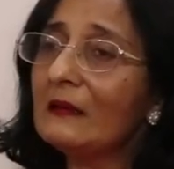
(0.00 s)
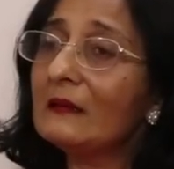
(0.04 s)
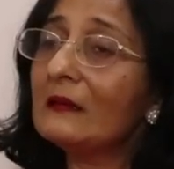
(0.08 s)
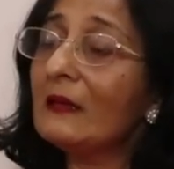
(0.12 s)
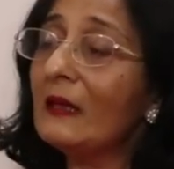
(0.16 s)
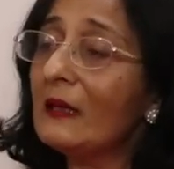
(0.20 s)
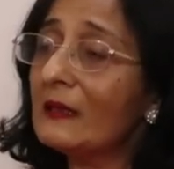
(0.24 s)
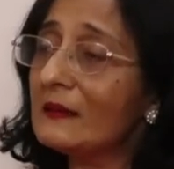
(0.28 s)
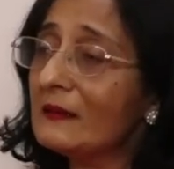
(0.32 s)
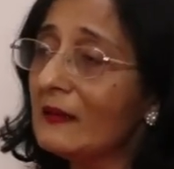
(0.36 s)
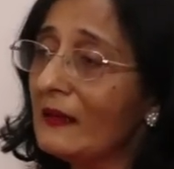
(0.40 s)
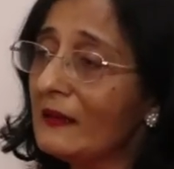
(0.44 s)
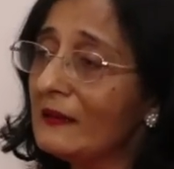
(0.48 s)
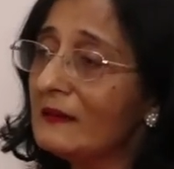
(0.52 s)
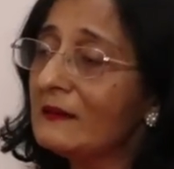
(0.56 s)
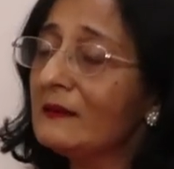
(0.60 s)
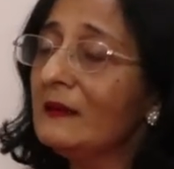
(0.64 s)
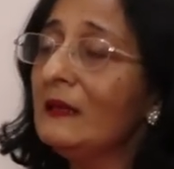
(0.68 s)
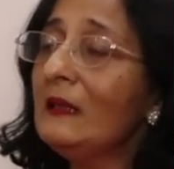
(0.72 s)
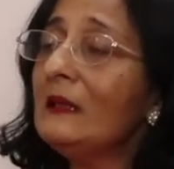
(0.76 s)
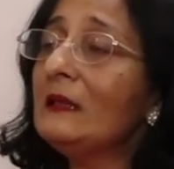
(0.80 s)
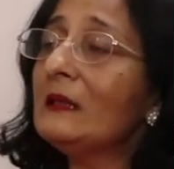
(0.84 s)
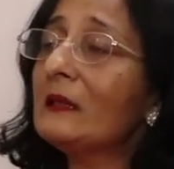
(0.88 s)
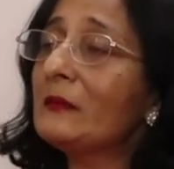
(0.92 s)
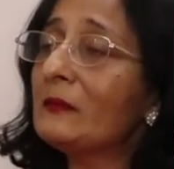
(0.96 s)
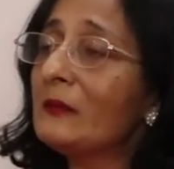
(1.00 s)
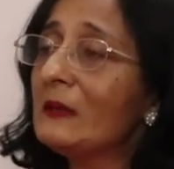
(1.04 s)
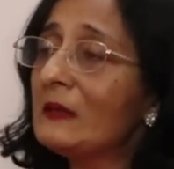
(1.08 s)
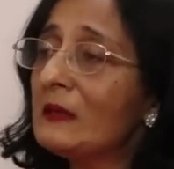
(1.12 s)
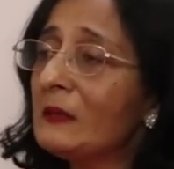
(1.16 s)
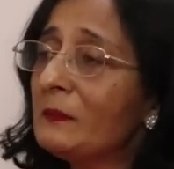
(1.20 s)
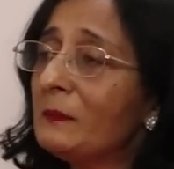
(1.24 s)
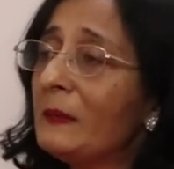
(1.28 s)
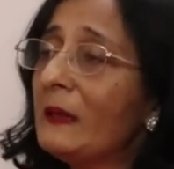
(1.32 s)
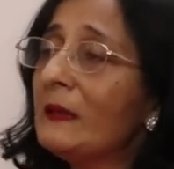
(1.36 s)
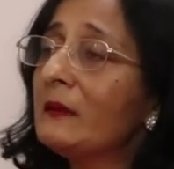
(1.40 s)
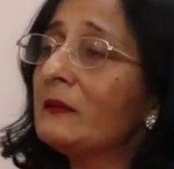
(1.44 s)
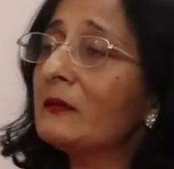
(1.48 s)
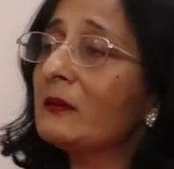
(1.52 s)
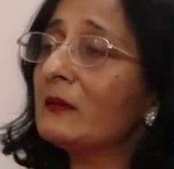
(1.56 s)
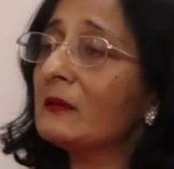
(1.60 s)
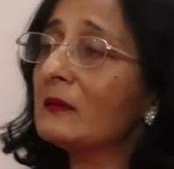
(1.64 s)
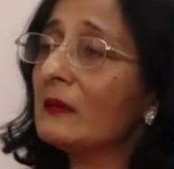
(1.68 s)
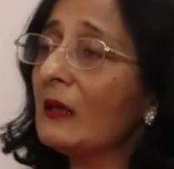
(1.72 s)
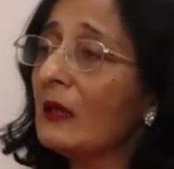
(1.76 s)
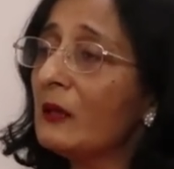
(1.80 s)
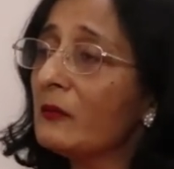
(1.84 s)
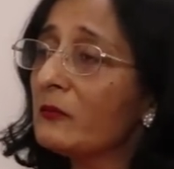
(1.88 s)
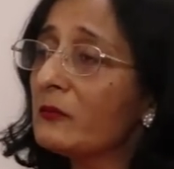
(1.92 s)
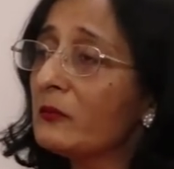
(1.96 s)
As I said, it will depend
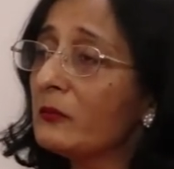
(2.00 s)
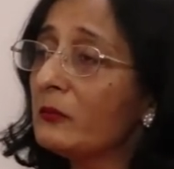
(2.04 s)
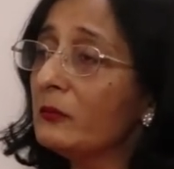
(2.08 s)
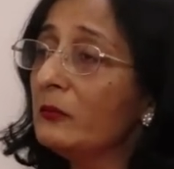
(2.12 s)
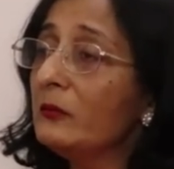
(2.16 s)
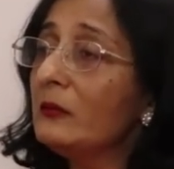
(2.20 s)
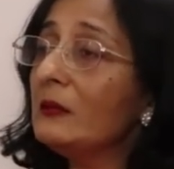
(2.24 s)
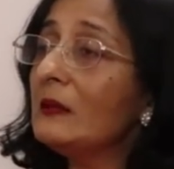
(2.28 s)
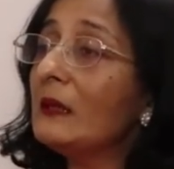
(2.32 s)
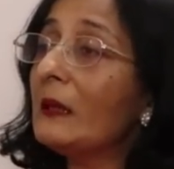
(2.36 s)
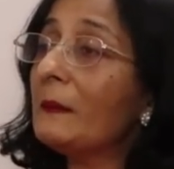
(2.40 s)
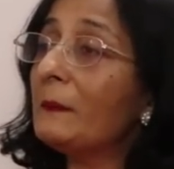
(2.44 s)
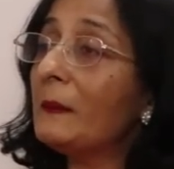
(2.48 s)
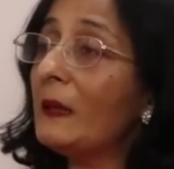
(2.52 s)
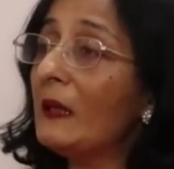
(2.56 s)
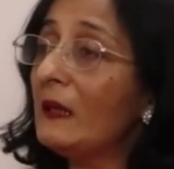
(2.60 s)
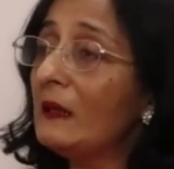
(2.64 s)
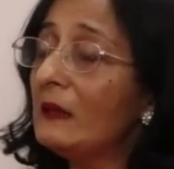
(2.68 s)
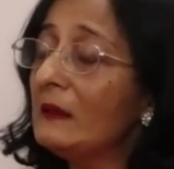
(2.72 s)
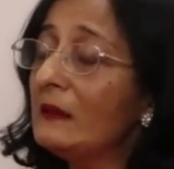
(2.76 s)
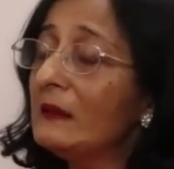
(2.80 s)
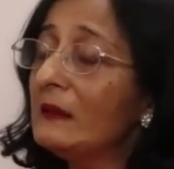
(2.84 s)
on how soon Nepal